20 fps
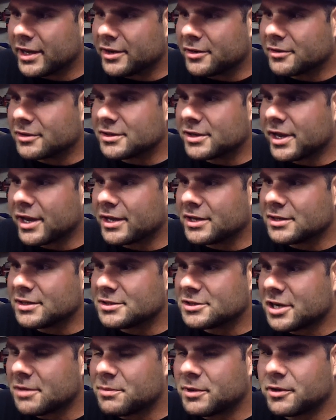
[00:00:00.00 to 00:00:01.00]
you know,
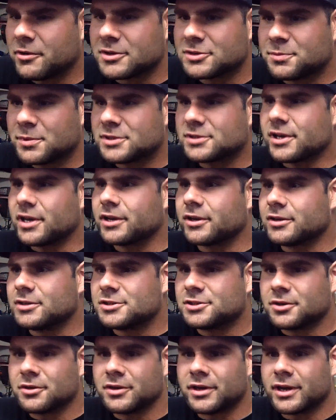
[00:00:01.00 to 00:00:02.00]
JP always puts on a
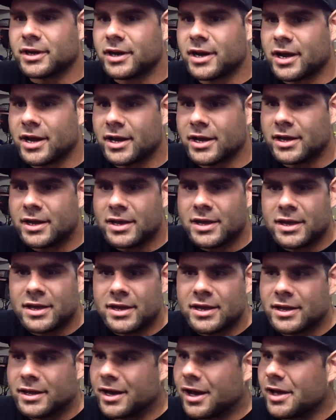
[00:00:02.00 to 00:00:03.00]
good show there.
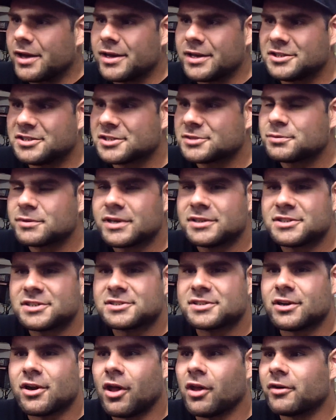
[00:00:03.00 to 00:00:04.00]
It's
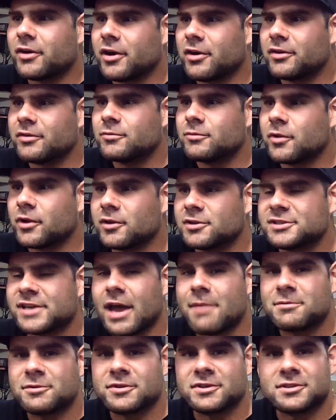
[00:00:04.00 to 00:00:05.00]
just an all-around one of those
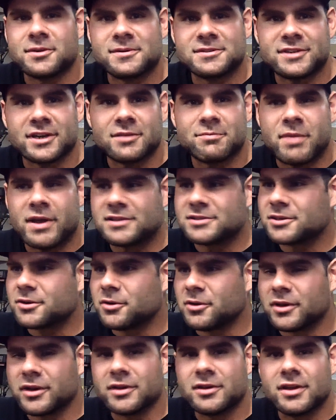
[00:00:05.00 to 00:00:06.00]
atmospheres, almost like
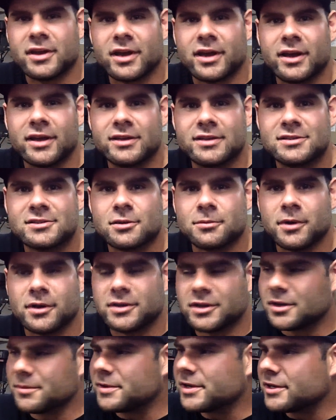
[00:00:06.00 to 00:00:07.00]
Pensacola
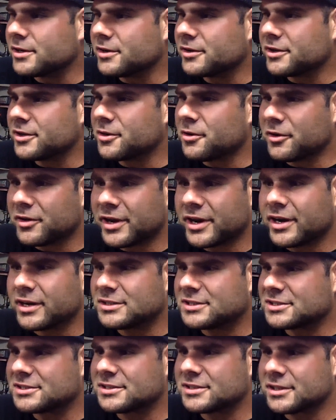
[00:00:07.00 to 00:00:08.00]
Snowball Derby. You know, you go there
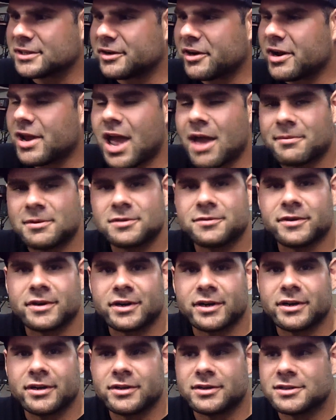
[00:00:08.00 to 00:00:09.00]
and it's just a great
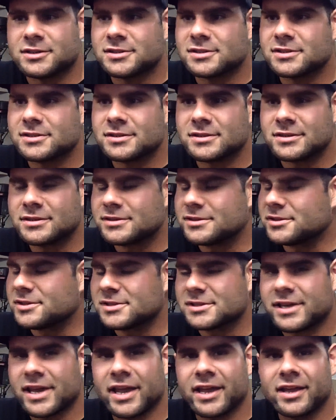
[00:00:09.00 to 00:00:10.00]
atmosphere, and you just
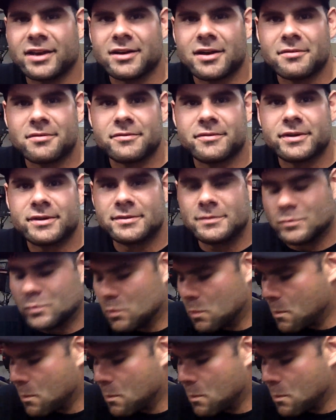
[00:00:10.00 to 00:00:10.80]
can't get enough of it.